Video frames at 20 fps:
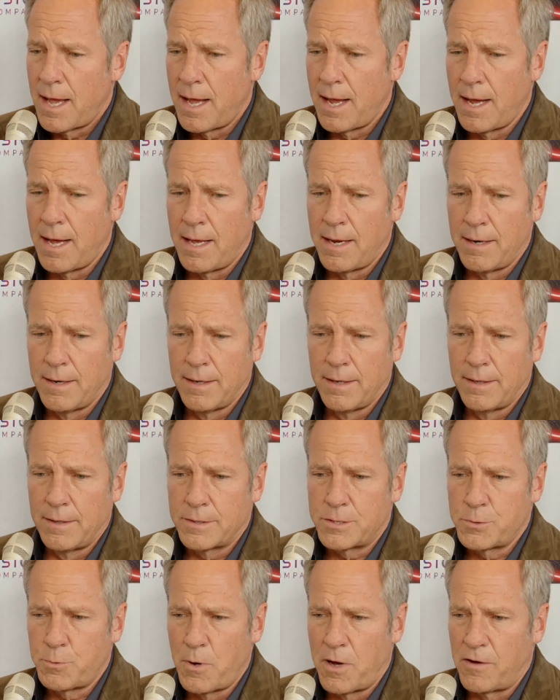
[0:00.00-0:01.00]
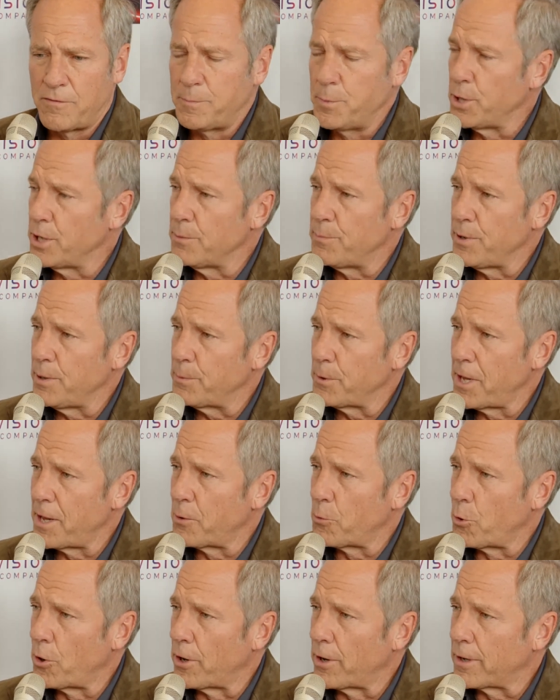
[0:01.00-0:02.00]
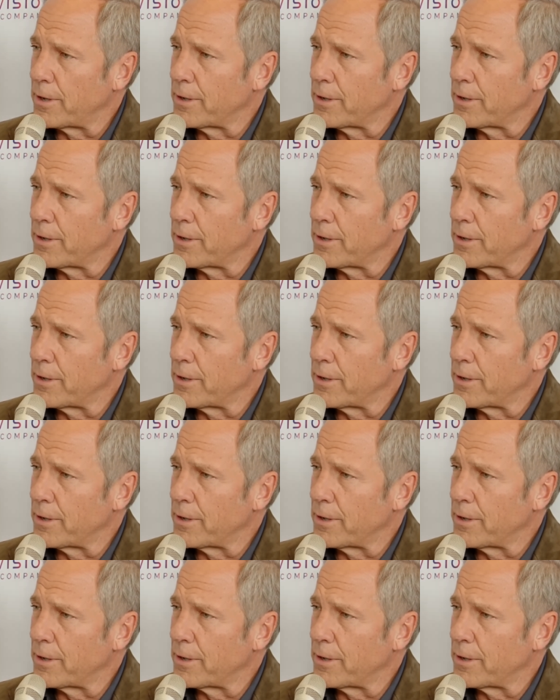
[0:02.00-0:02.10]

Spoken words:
and 12 million people out of work.